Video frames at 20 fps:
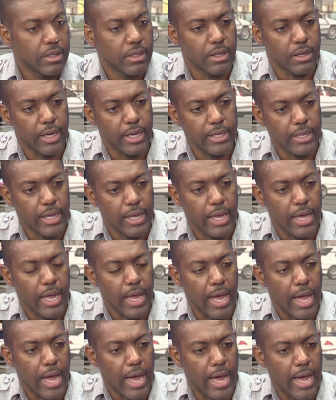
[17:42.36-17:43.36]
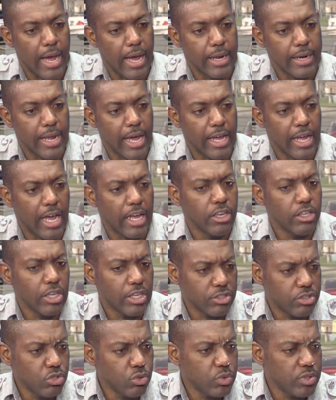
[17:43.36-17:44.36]
Mm-hmm. Right? And I'll
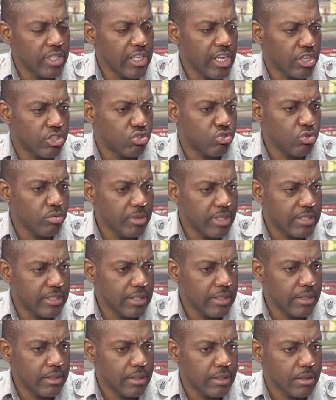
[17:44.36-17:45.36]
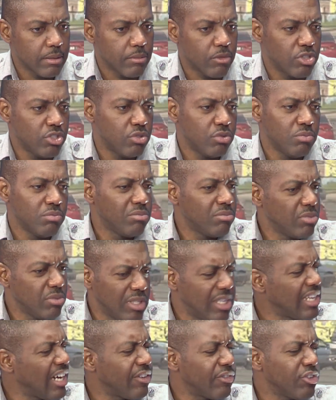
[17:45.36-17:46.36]
just use the extremity, because
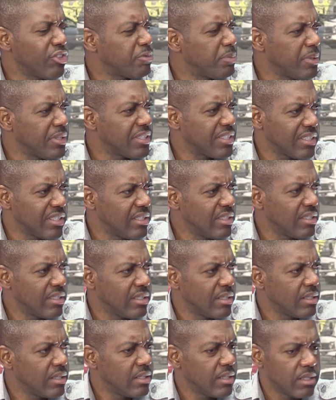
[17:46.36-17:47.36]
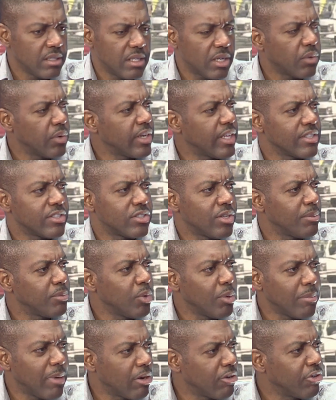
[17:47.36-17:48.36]
the average person not going to stop
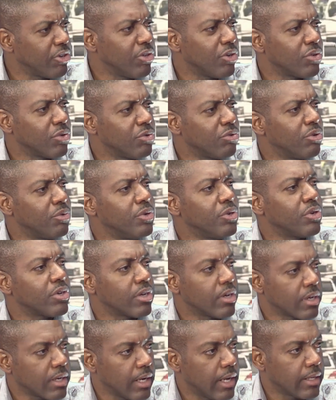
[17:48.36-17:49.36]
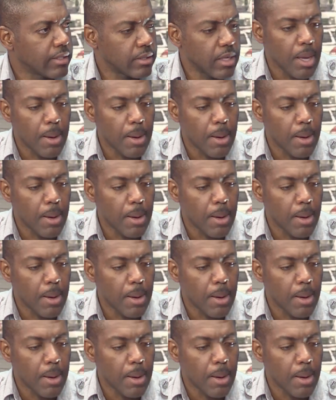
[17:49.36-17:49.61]
no man running down the road with no cutlass.